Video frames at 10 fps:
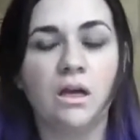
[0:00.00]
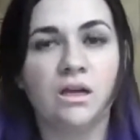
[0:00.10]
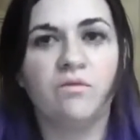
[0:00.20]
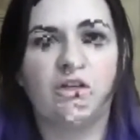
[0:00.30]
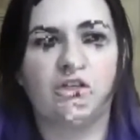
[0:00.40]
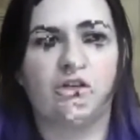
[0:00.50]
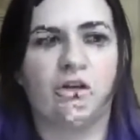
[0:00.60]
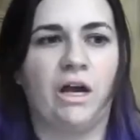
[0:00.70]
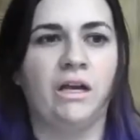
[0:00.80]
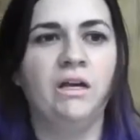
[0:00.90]
convention or
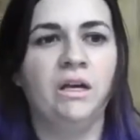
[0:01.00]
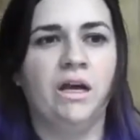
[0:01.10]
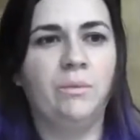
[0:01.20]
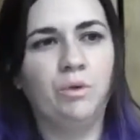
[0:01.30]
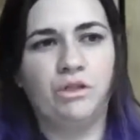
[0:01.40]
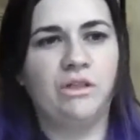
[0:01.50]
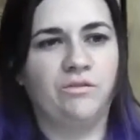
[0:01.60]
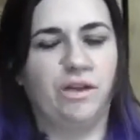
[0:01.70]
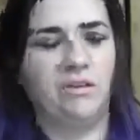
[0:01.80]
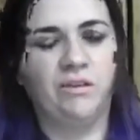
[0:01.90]
not. I push
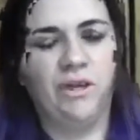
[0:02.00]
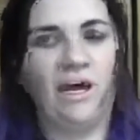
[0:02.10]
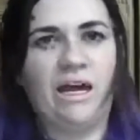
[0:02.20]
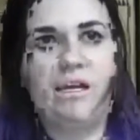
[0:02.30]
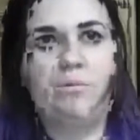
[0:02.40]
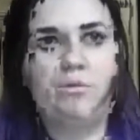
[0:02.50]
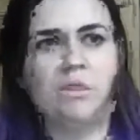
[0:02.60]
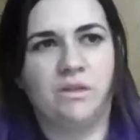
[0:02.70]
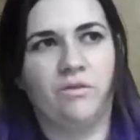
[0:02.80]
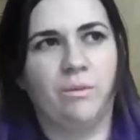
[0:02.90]
stuff down the line, I move
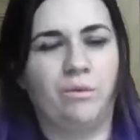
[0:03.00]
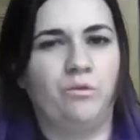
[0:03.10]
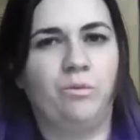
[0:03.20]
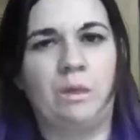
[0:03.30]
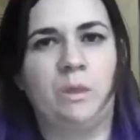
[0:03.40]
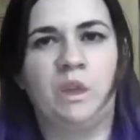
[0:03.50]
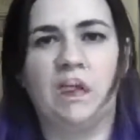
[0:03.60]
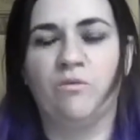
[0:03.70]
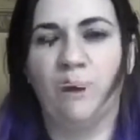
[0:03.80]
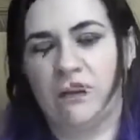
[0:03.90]
stuff up, I move
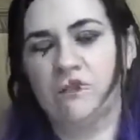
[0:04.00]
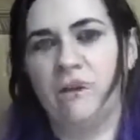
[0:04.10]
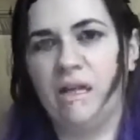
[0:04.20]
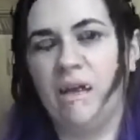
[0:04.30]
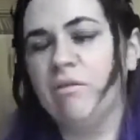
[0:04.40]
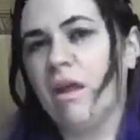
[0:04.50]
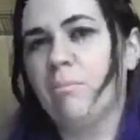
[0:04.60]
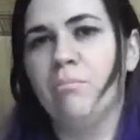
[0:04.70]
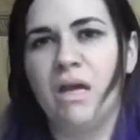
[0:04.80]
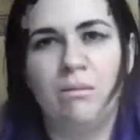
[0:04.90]
stuff back. So I like having
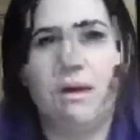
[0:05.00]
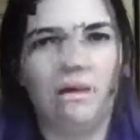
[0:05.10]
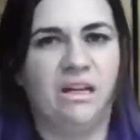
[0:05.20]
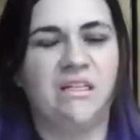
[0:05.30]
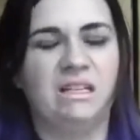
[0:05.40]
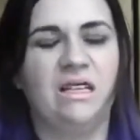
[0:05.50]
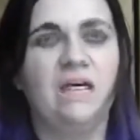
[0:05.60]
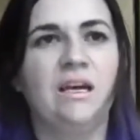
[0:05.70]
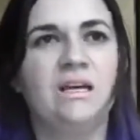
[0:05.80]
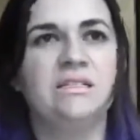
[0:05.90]
that maybe list
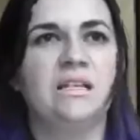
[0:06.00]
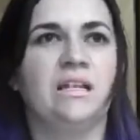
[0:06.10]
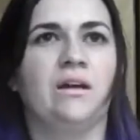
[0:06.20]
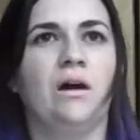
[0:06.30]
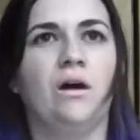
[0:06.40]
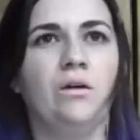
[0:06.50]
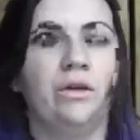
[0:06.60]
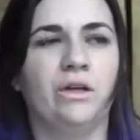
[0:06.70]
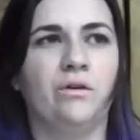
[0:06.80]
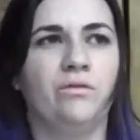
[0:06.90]
as like
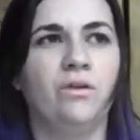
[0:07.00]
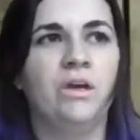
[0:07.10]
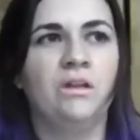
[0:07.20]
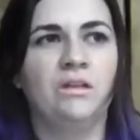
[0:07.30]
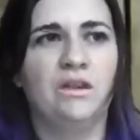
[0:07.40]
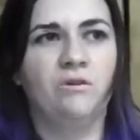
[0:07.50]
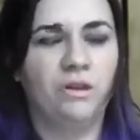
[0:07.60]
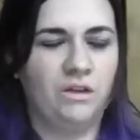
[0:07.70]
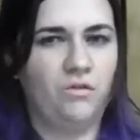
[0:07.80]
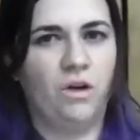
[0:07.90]
if the
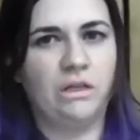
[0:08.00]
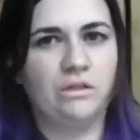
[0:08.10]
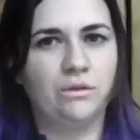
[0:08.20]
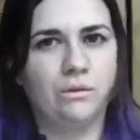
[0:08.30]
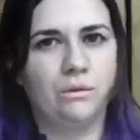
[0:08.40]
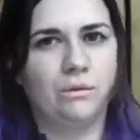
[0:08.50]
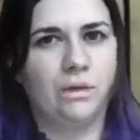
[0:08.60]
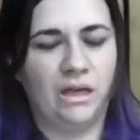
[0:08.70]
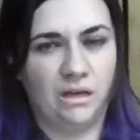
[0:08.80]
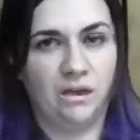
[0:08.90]
definite falls through,
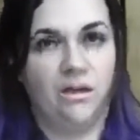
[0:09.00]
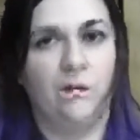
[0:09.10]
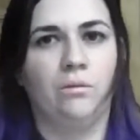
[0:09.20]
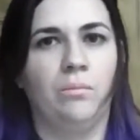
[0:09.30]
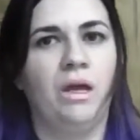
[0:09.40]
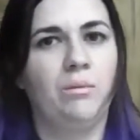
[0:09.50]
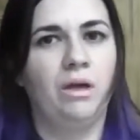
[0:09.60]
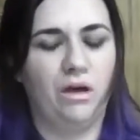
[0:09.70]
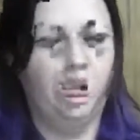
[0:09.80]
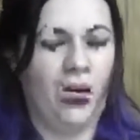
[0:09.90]
then
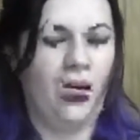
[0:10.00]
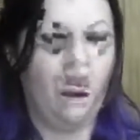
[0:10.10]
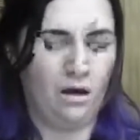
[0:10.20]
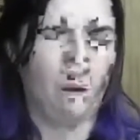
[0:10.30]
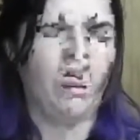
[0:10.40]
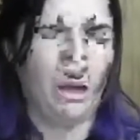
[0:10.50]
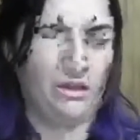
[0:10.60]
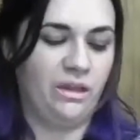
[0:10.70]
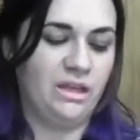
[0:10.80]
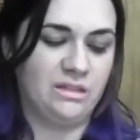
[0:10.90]
maybe I'll make
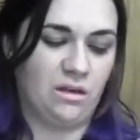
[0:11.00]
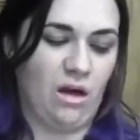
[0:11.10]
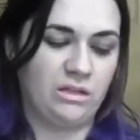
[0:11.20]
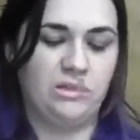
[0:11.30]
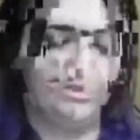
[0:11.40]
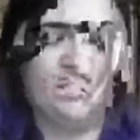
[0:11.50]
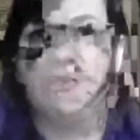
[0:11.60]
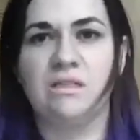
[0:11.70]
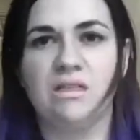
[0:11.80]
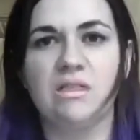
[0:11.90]
this costume
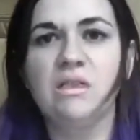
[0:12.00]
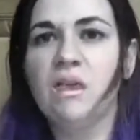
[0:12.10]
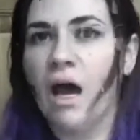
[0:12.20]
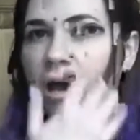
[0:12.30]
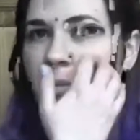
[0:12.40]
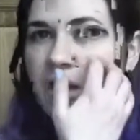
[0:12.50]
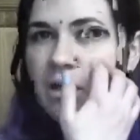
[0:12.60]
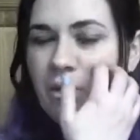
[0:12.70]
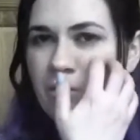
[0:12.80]
instead. I